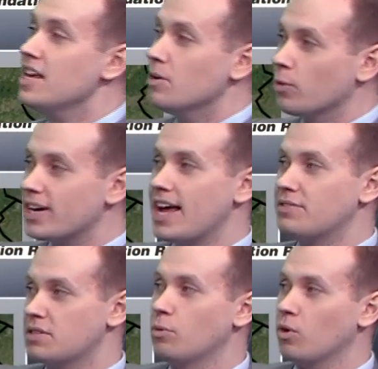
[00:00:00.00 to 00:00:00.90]
We're going to have
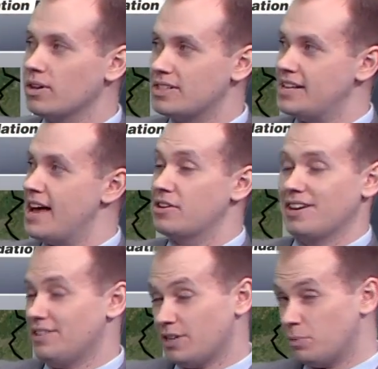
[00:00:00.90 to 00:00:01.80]
some more on Saturday.
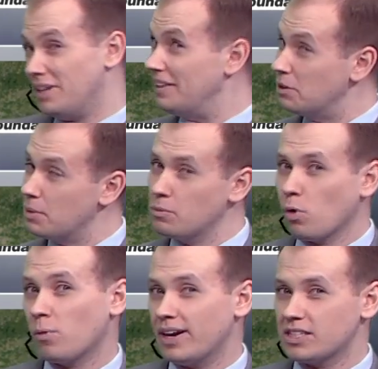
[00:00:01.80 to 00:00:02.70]
They're going to be a little bit
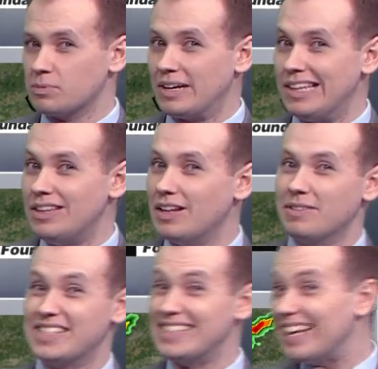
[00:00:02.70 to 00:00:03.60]
more widespread. They'll
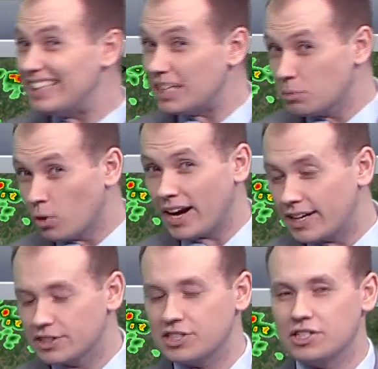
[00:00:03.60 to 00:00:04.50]
have slightly more
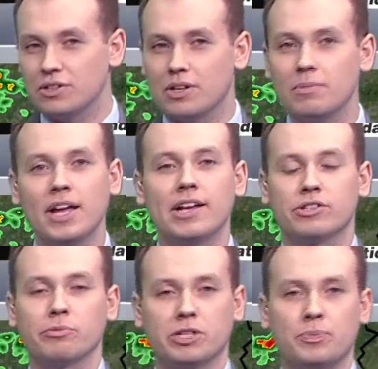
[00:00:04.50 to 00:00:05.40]
energy to them,
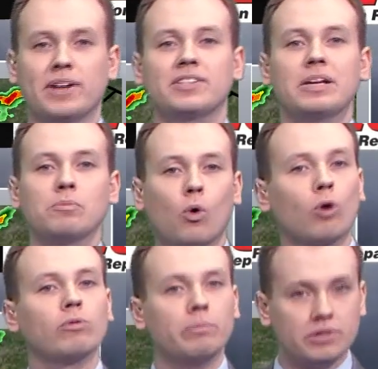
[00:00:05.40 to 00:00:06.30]
so I'm expecting
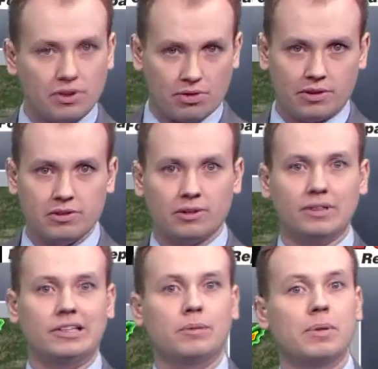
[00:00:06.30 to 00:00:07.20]
more rumbles of thunder, a
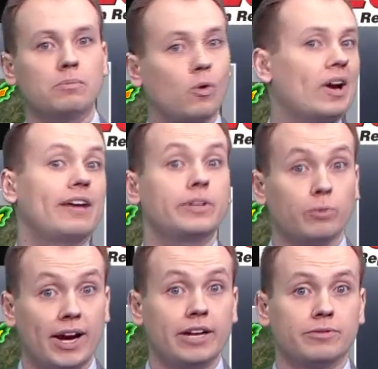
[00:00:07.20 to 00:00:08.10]
little bit more heavy
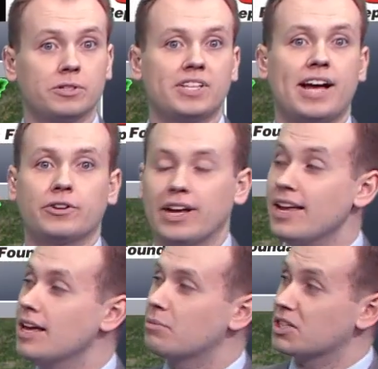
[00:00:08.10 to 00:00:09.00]
rain for Saturday.
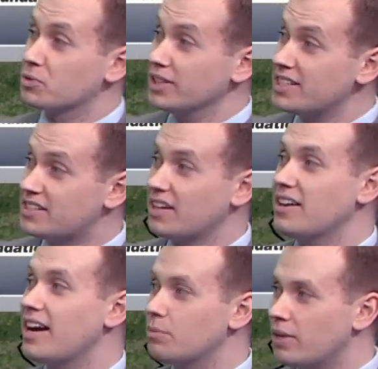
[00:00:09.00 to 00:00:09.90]
But it's really
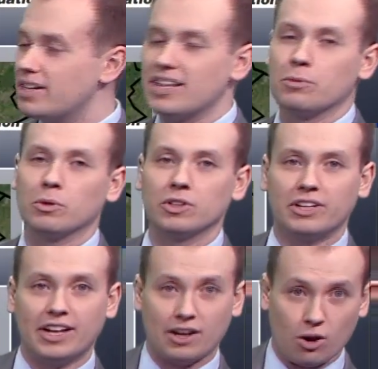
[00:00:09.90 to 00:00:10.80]
Sunday and Monday that we're
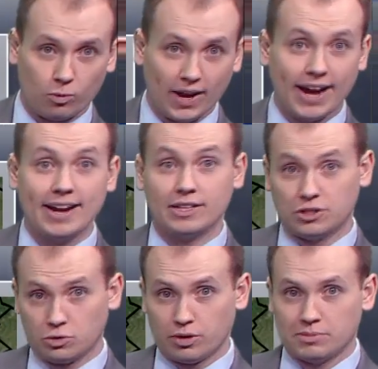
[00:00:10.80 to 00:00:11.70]
looking at our rain and
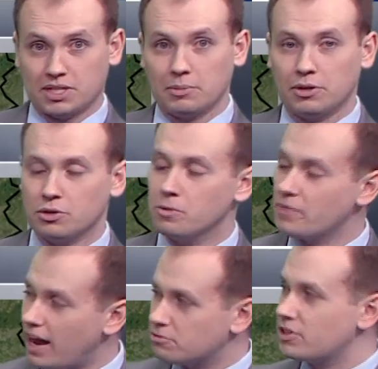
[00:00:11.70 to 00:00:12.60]
storms coming through.
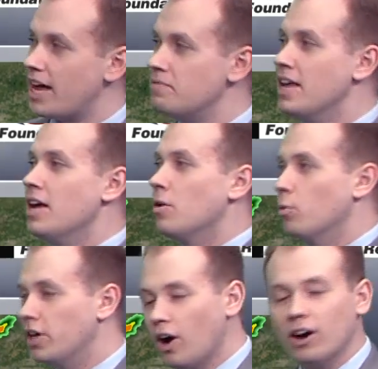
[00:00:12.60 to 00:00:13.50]
After that,
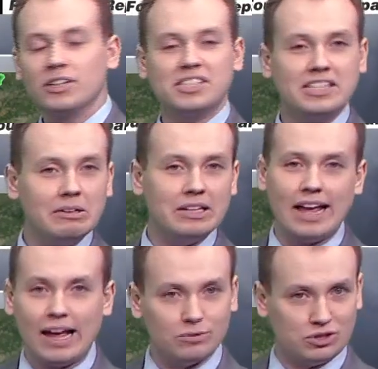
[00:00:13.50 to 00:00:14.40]
we are still going to
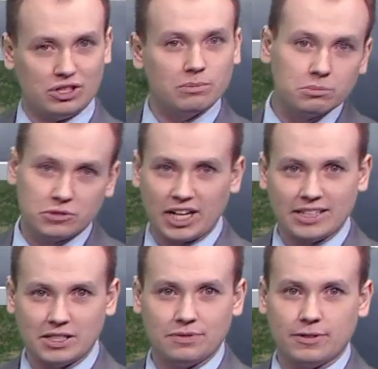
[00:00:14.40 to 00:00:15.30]
have some
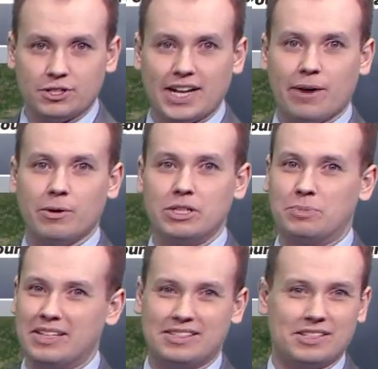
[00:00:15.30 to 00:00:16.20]
chances for showers,
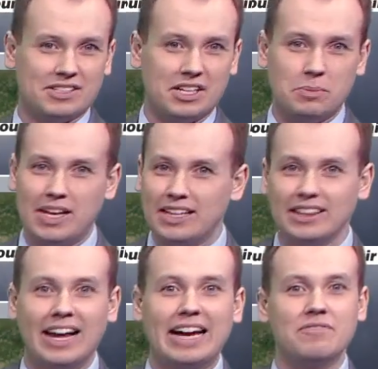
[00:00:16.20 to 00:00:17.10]
but it's just going to be
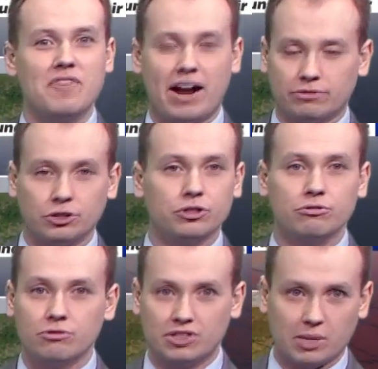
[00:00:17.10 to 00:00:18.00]
light
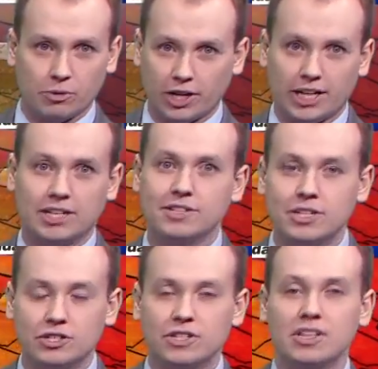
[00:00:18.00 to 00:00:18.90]
afternoon, summery
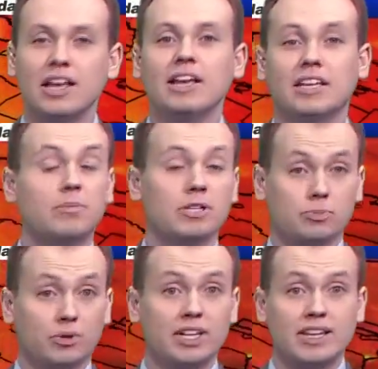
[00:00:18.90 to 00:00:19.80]
conditions, keeping us
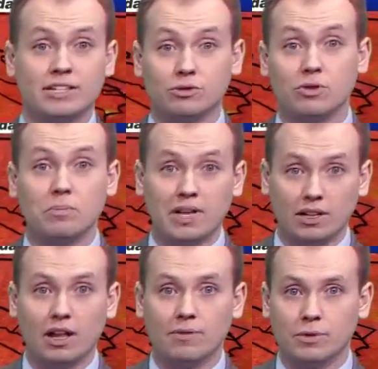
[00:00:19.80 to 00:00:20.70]
pretty nice through the
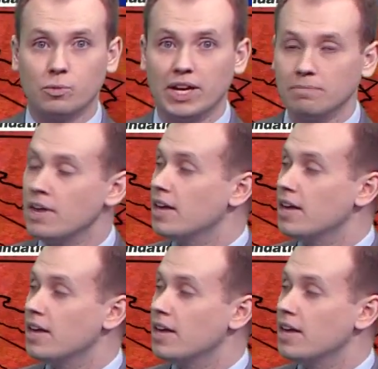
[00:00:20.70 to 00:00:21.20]
middle of the week.